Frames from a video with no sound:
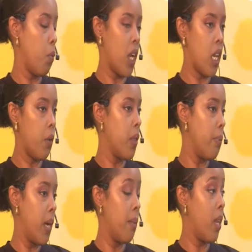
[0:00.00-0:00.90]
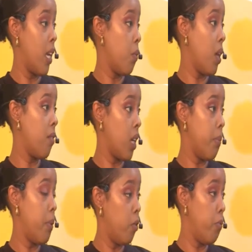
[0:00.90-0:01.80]
Right now in the pipeline, we have a
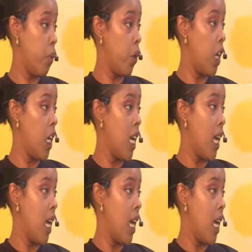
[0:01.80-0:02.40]
couple of more